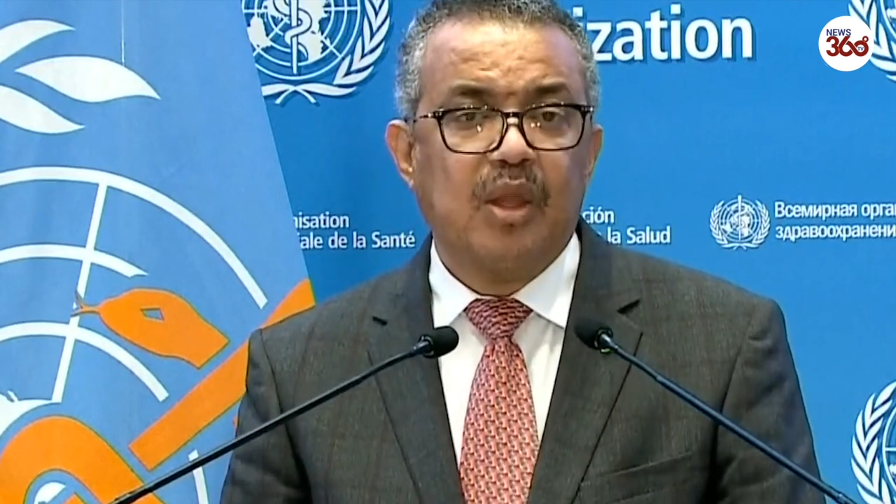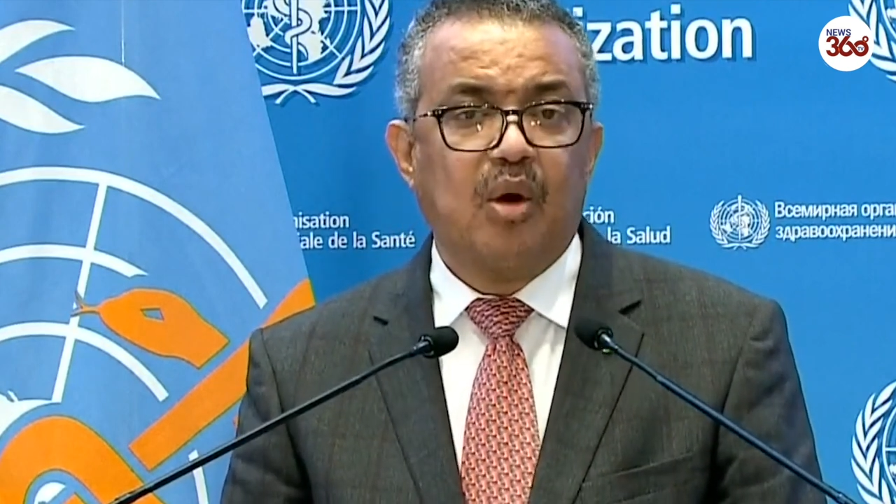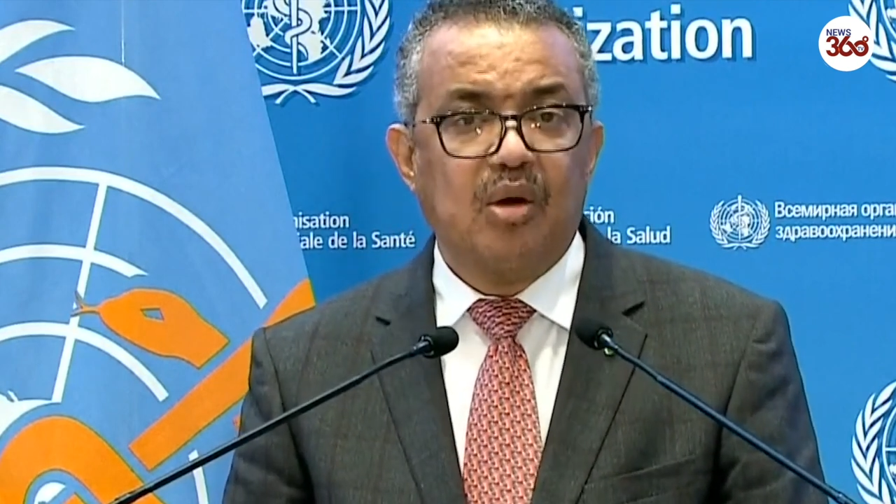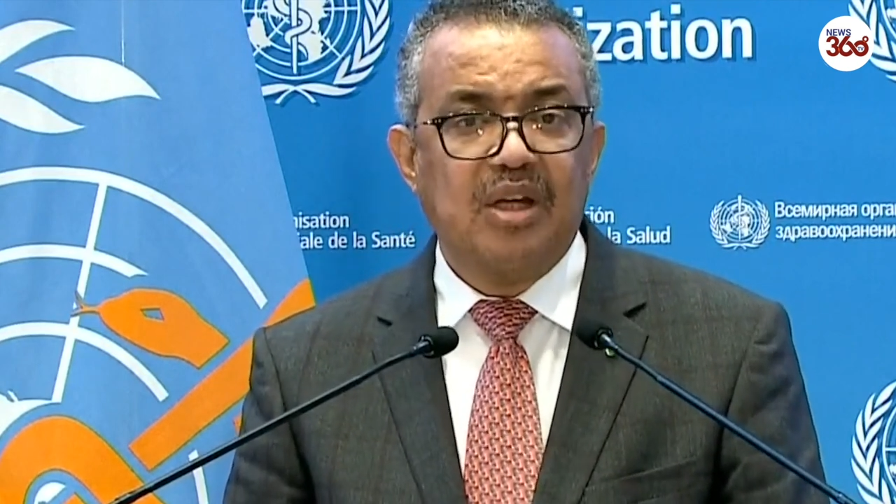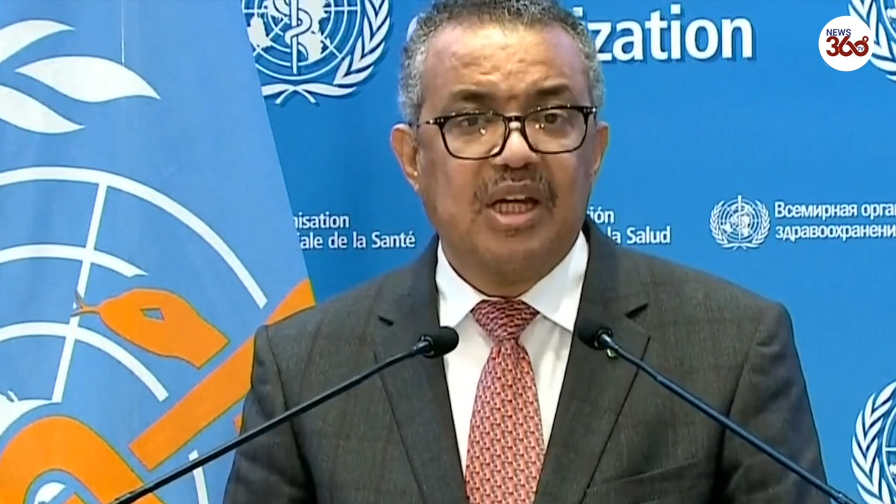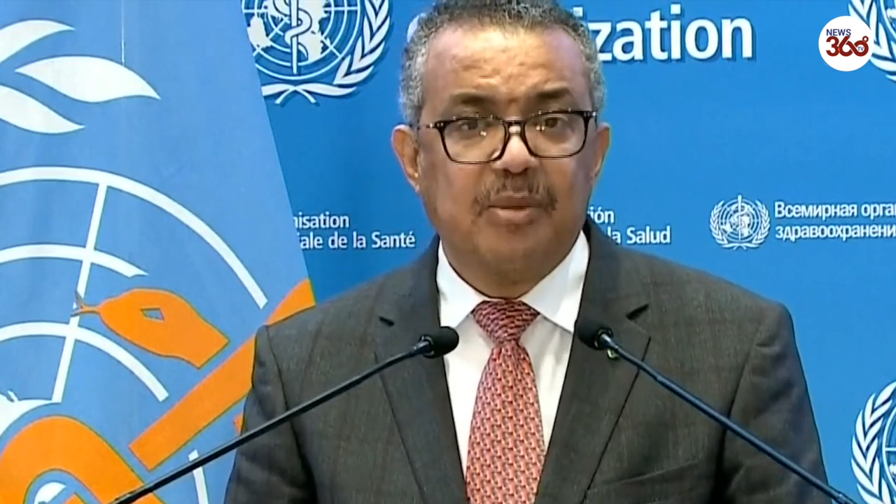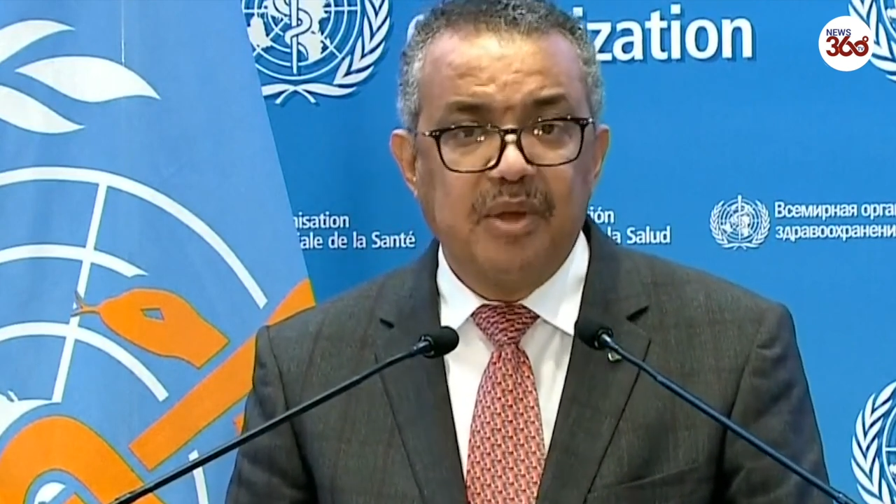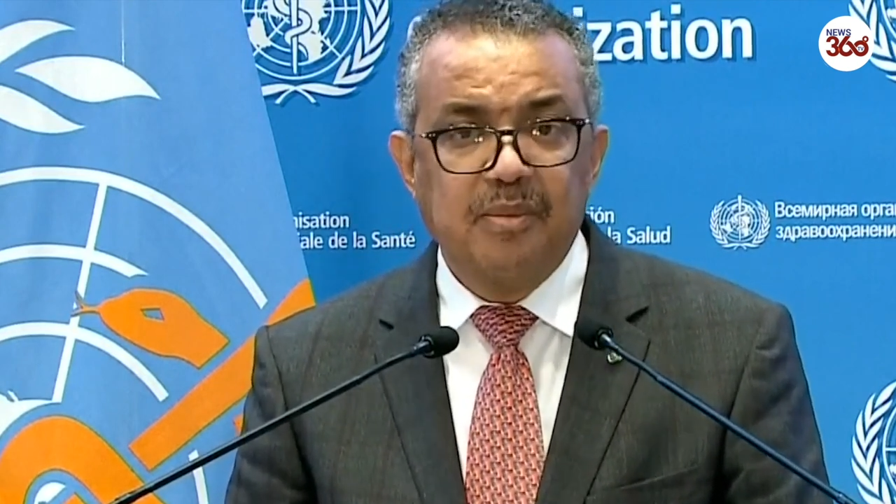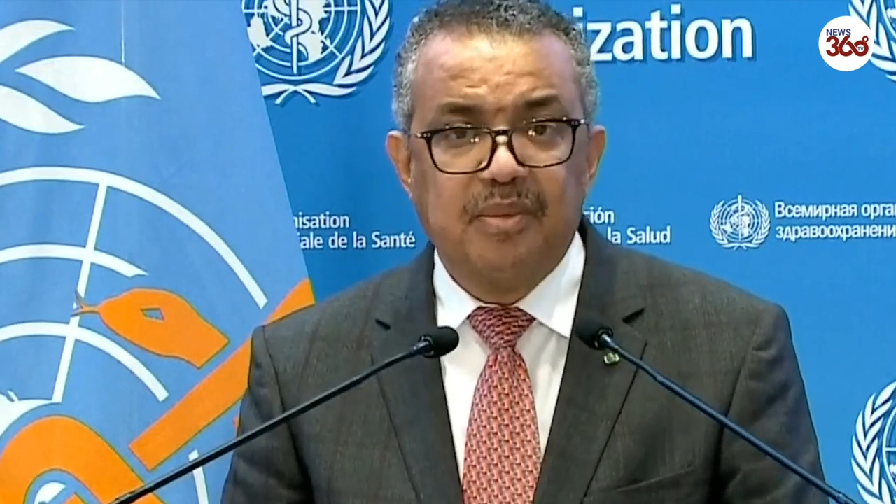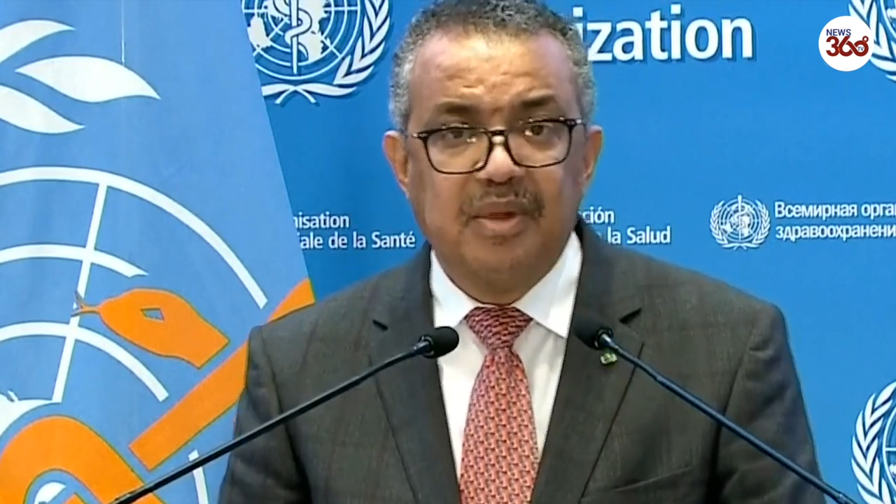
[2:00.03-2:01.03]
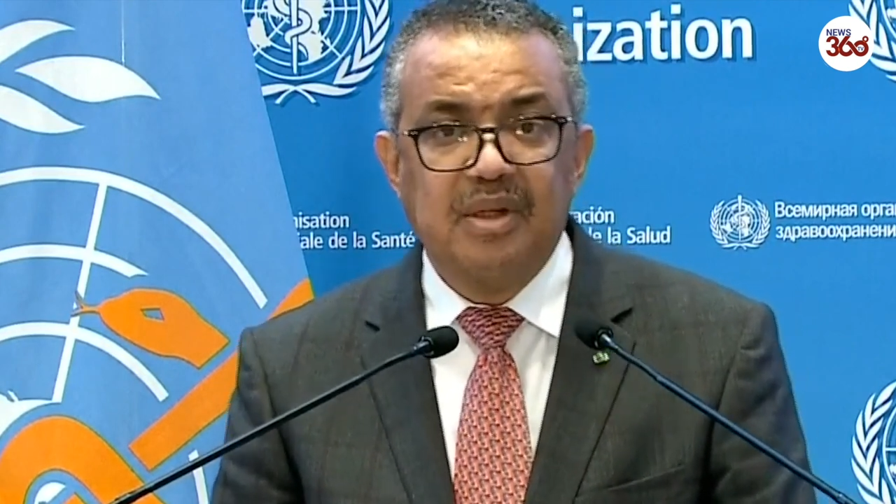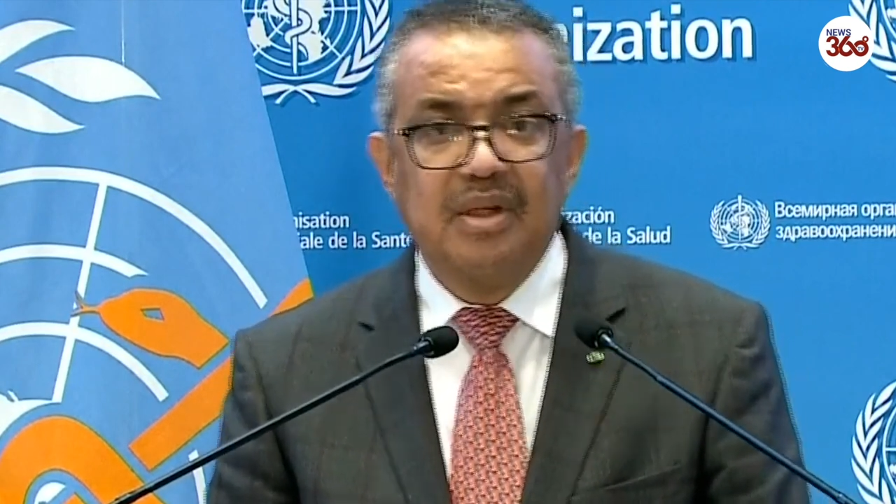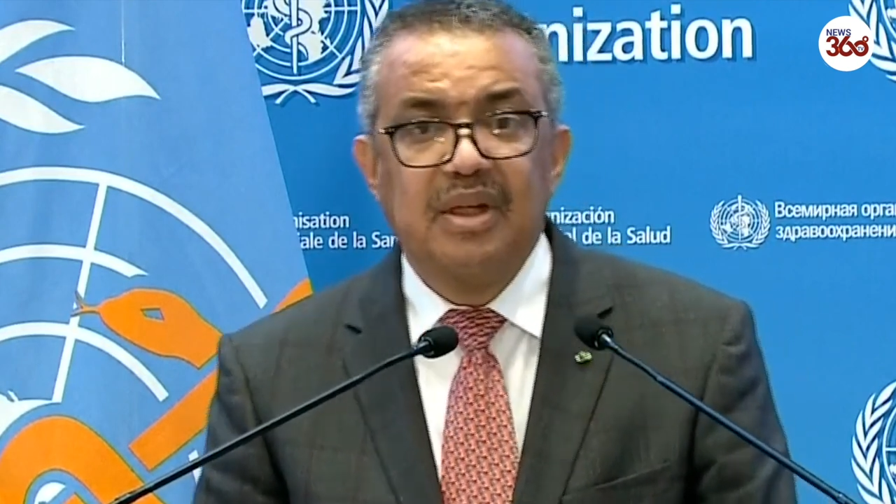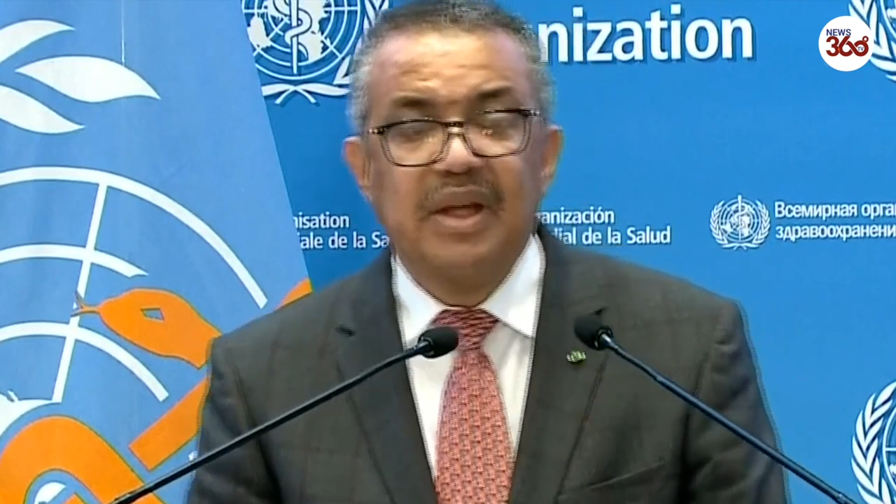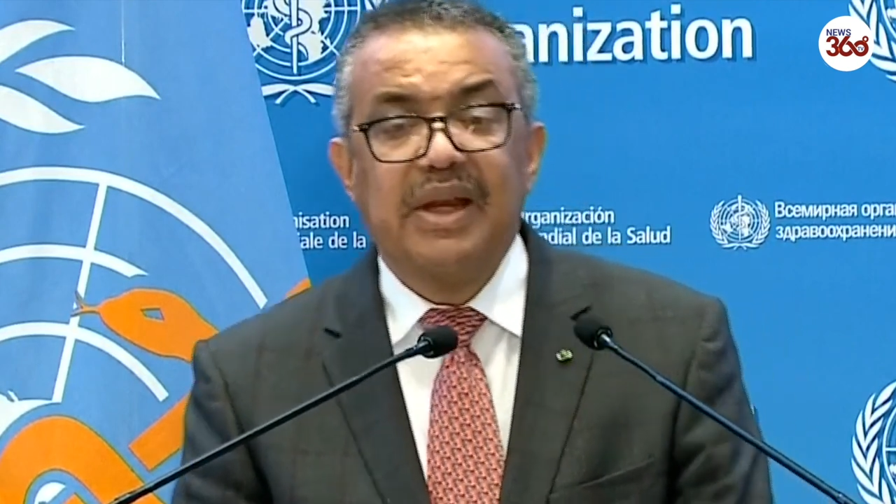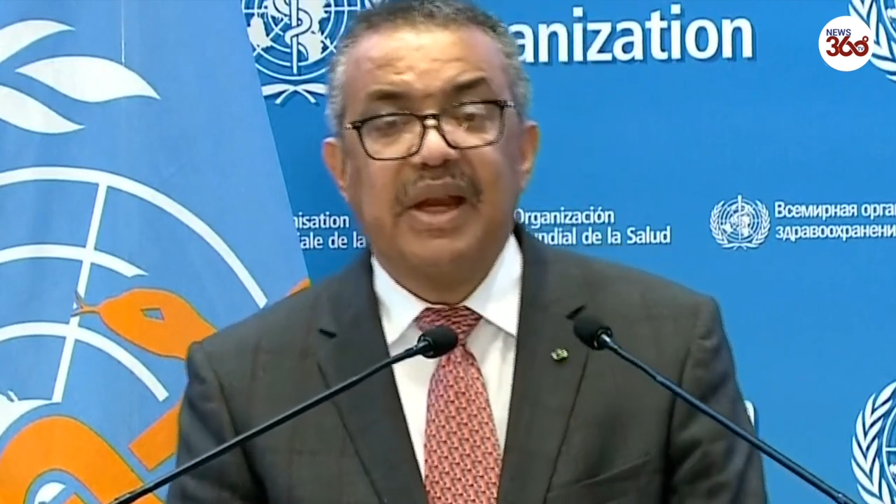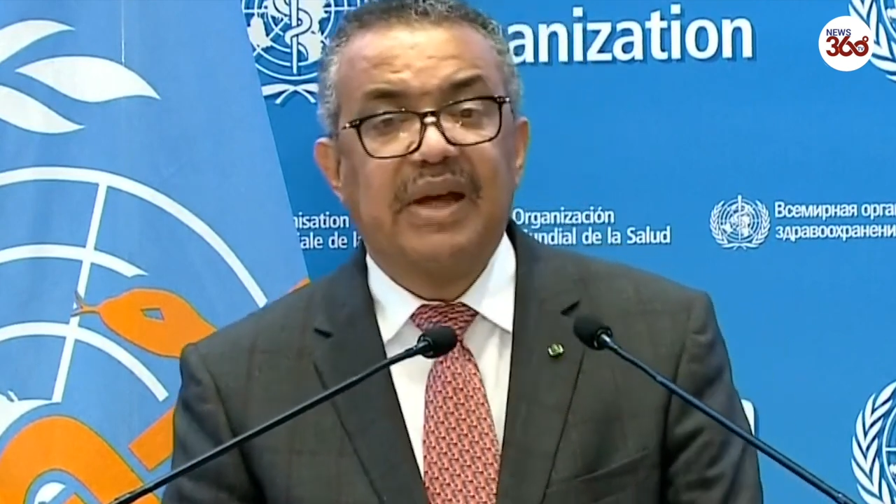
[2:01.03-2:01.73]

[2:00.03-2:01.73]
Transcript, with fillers: older people, and